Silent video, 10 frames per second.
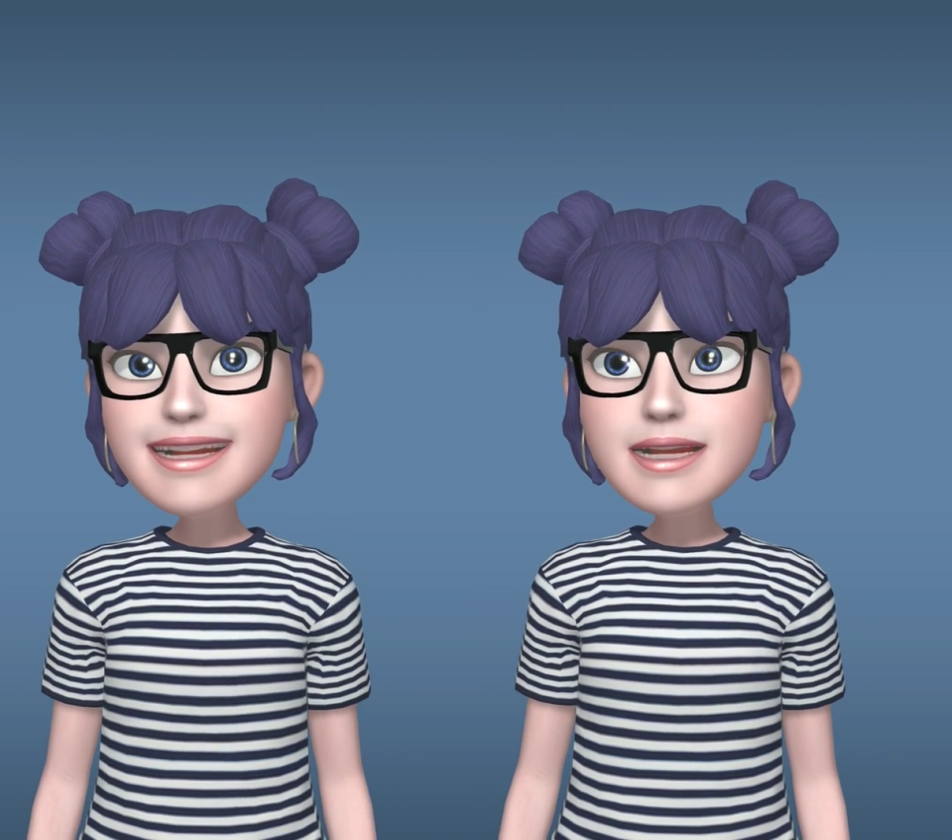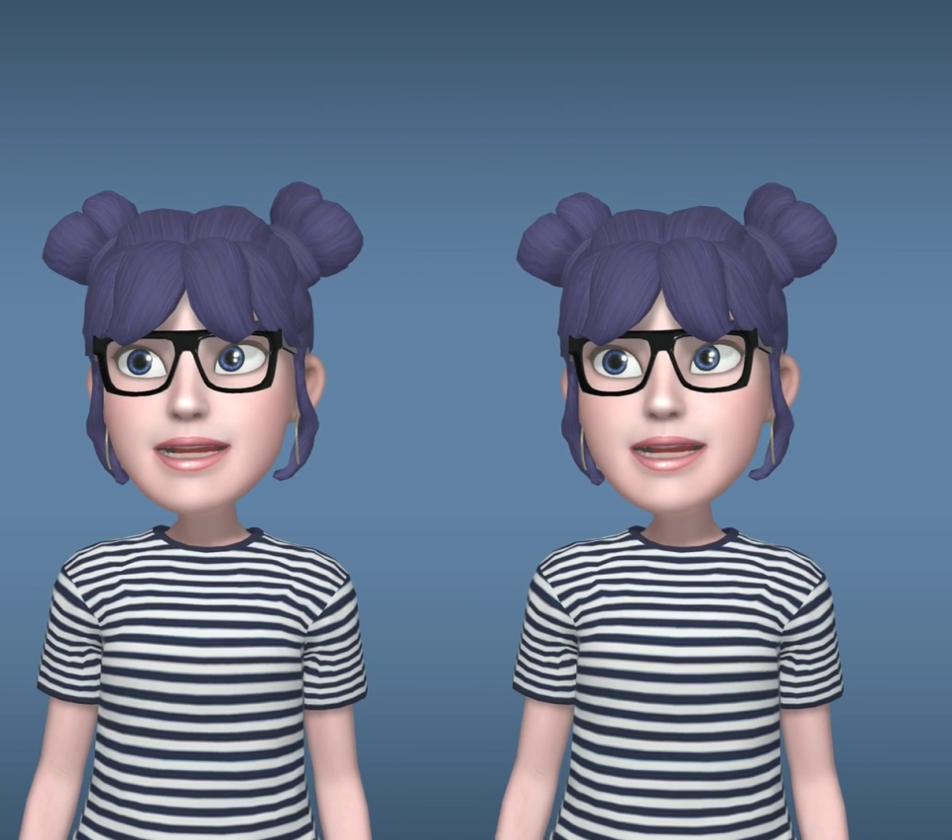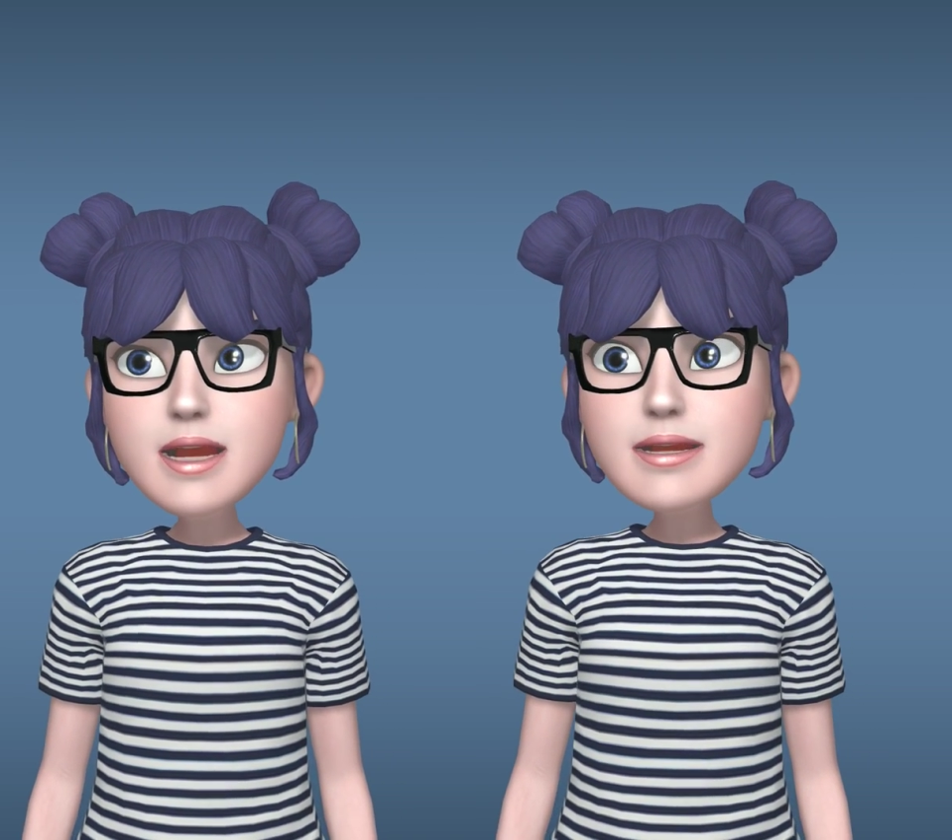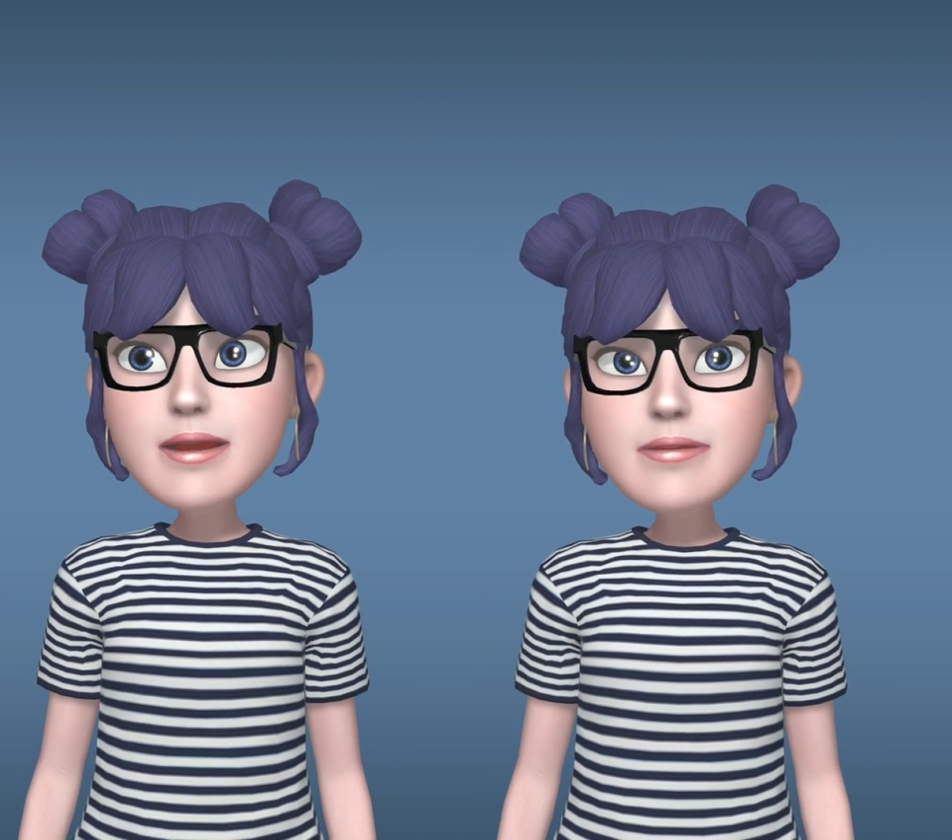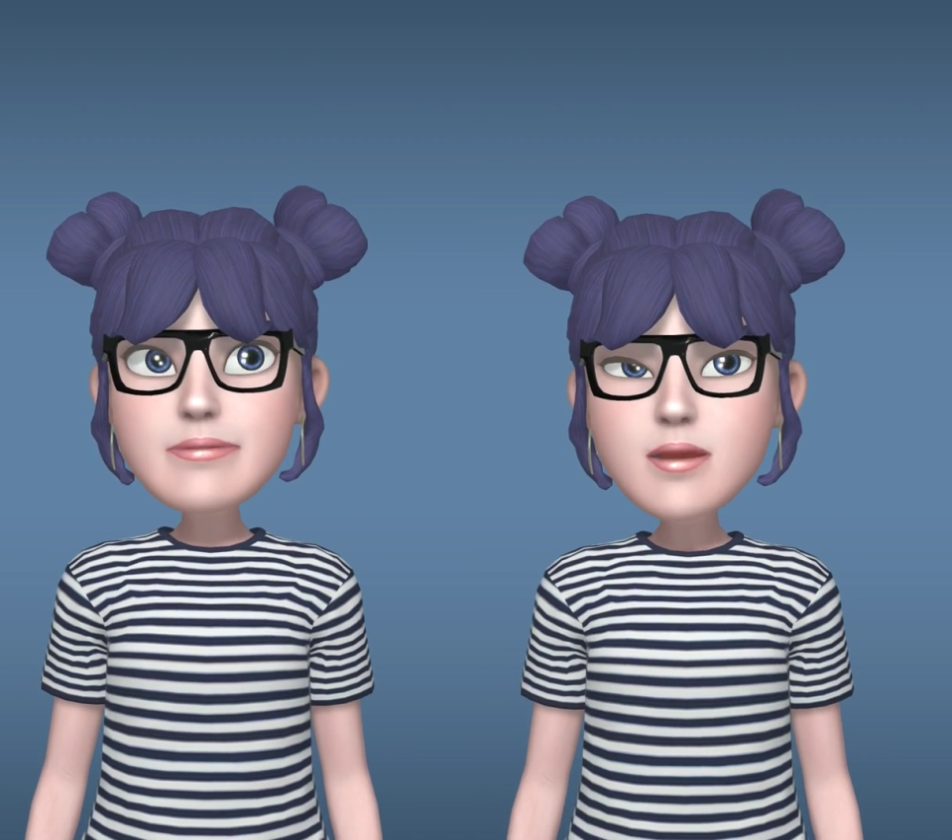the stuff that
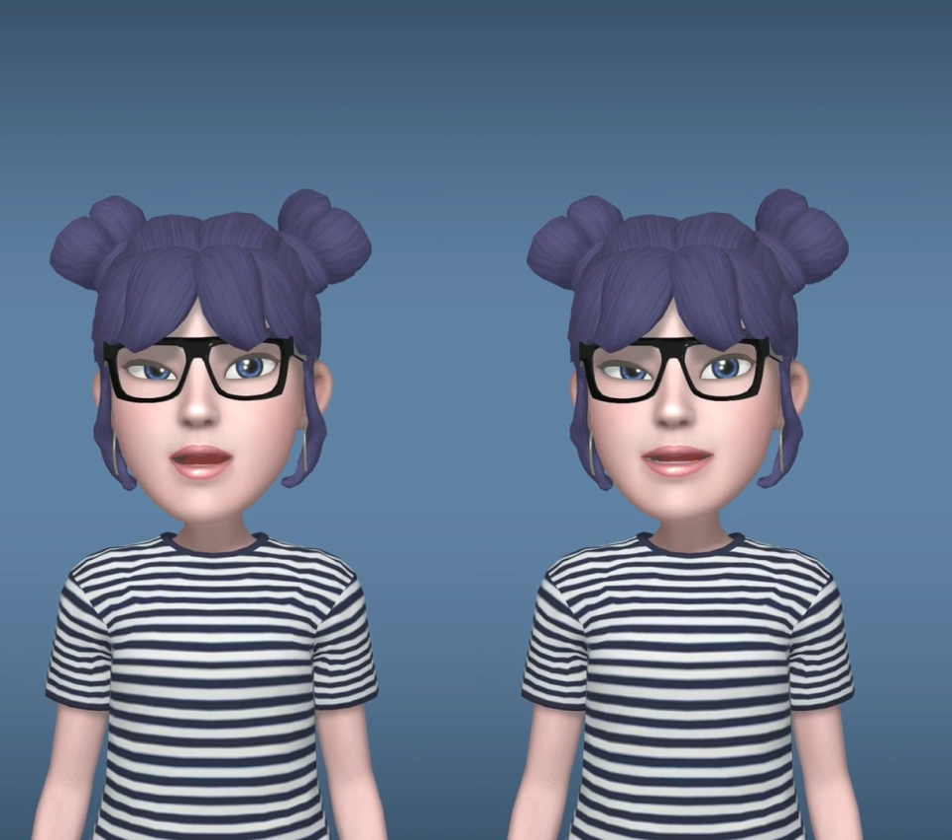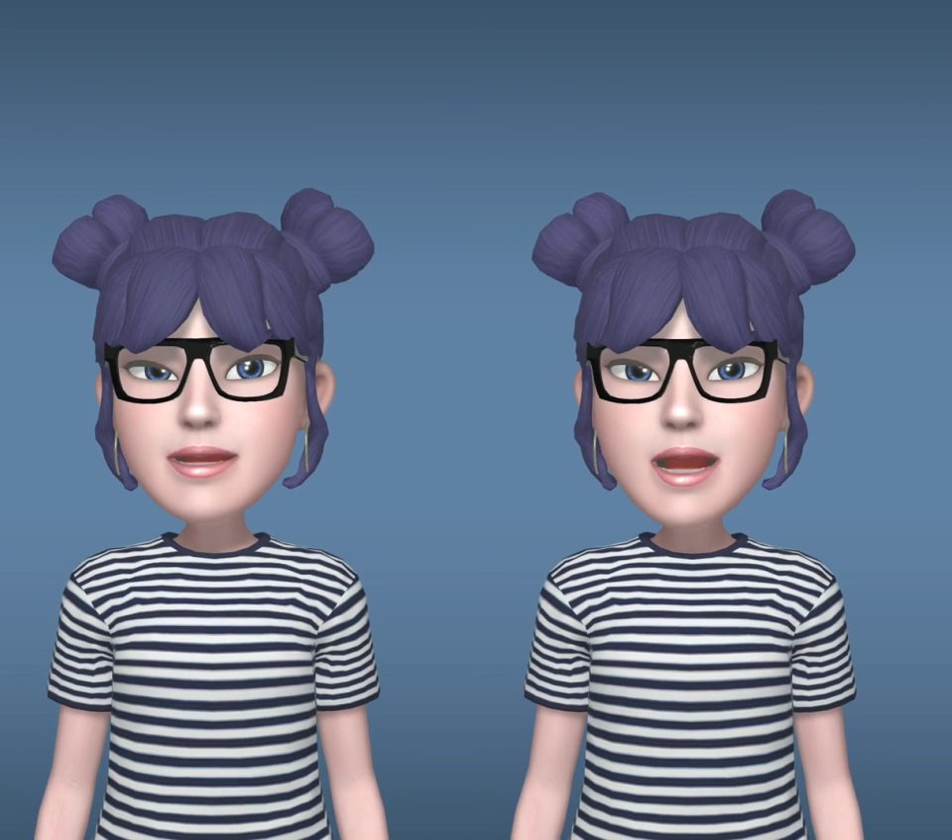people go through,